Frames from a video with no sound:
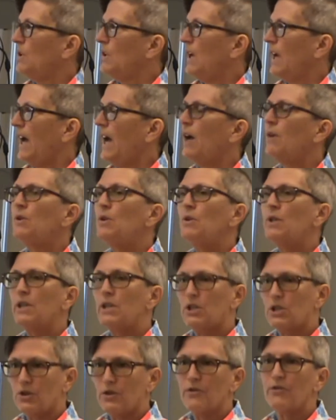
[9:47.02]
how you
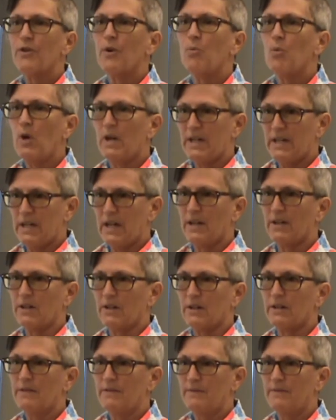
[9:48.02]
can learn from one
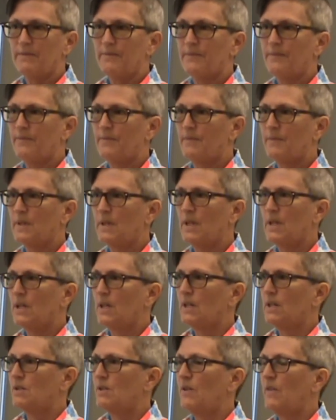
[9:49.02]
another.
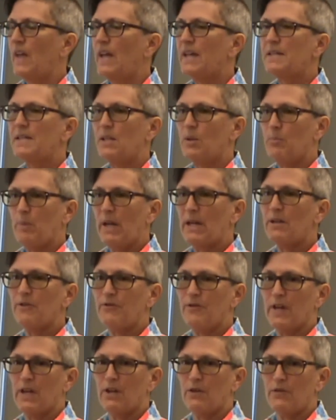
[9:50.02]
So that's the
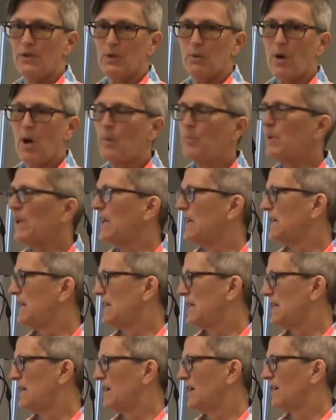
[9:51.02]
benefit of you all being
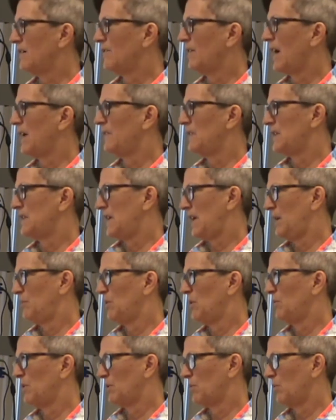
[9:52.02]
here around the
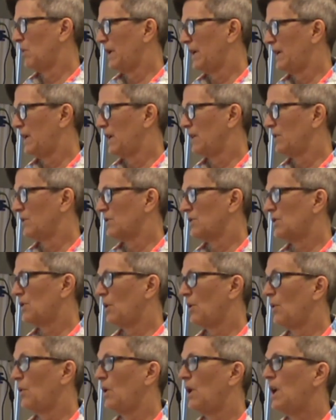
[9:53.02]
table with one another.
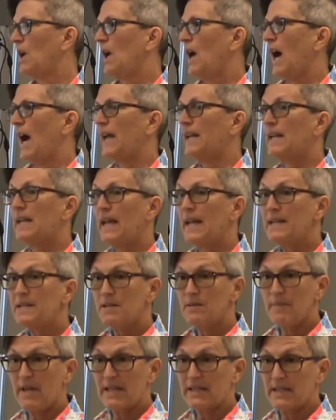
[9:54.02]
So I'd like
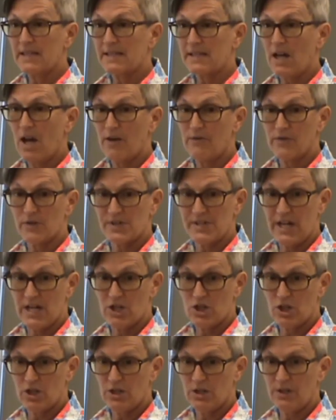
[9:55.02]
to make this
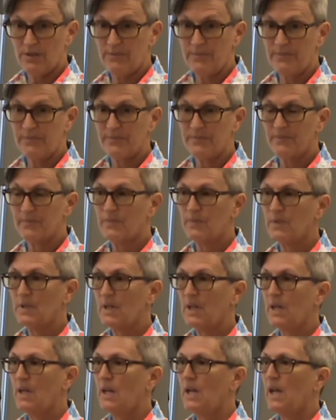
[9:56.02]
conversational.
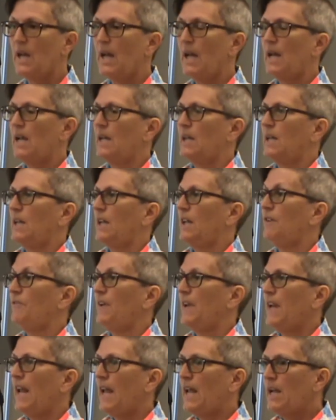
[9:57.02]
if
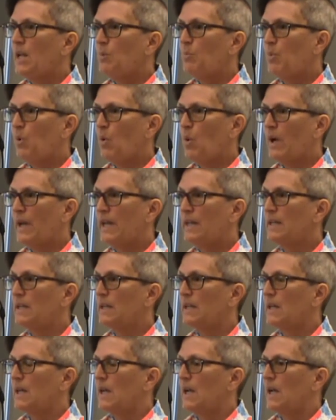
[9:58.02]
at any point
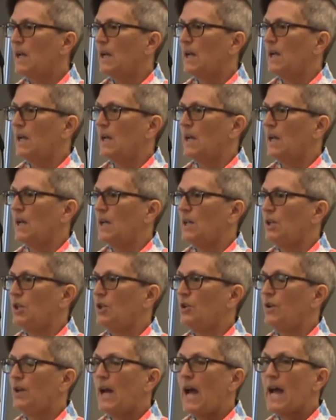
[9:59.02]

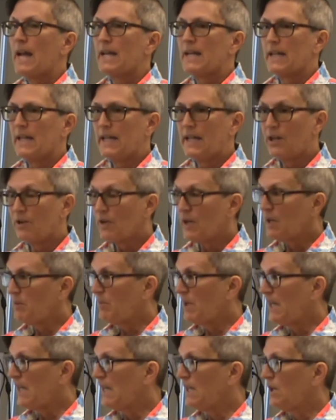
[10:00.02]
you're not hearing
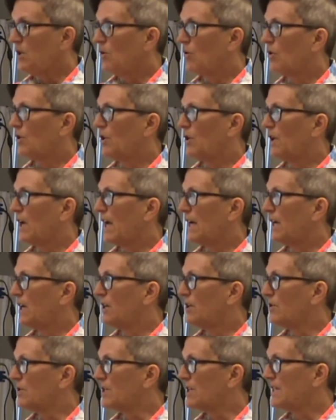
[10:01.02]
me or you're not
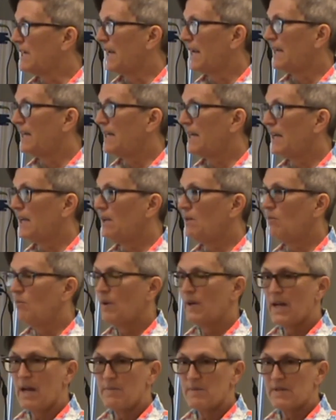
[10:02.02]
understanding what I'm